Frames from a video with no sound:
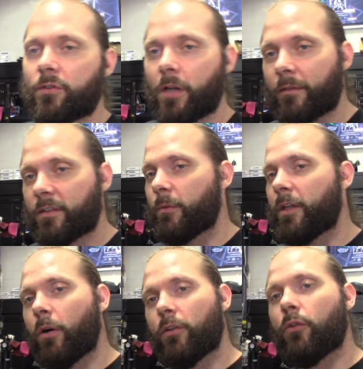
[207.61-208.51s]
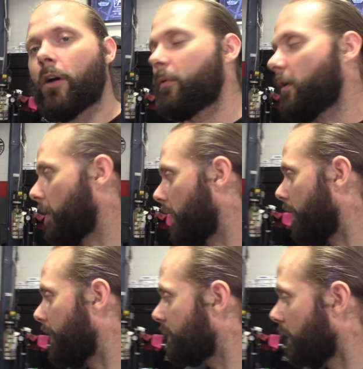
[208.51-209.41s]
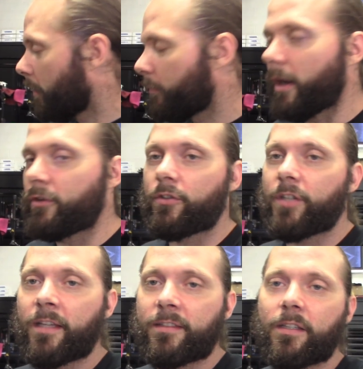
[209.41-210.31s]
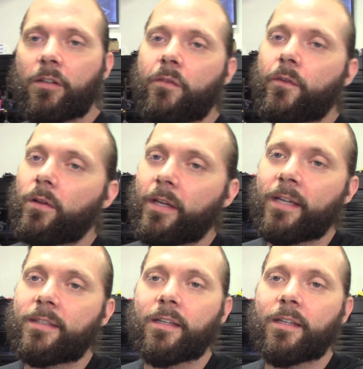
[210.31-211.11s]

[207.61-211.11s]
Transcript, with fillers: so obviously we go do our preliminaries, pressure test it, look for leaks.